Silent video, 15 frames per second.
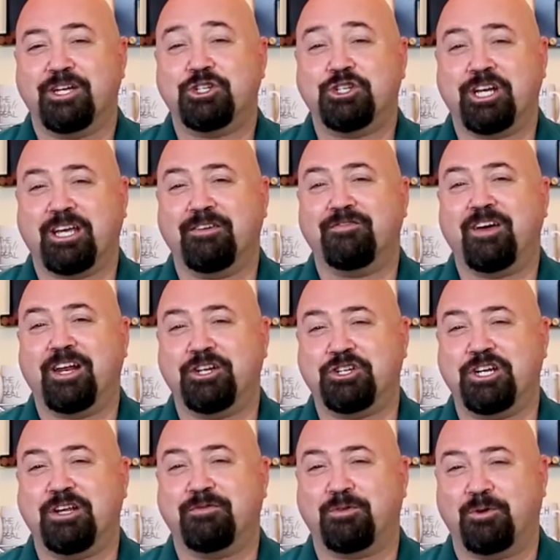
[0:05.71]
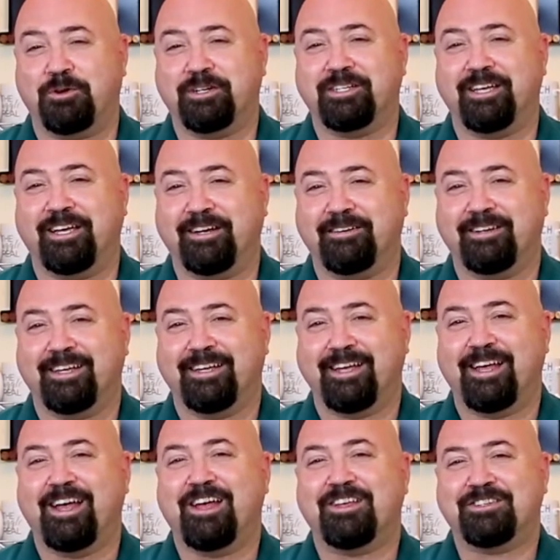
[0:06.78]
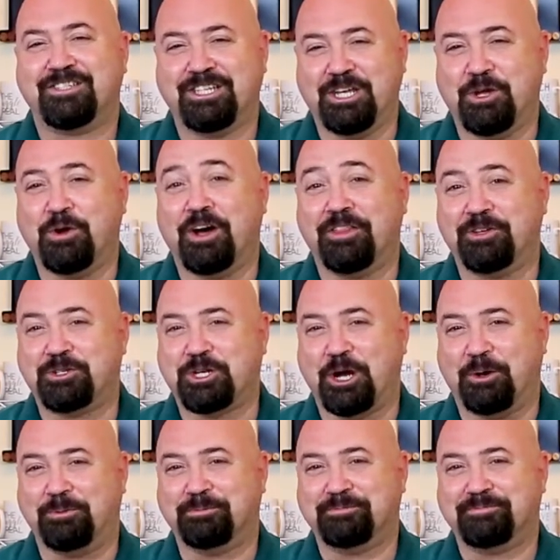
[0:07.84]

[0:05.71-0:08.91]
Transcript: chicken fettuccine Florentine. See you on the show.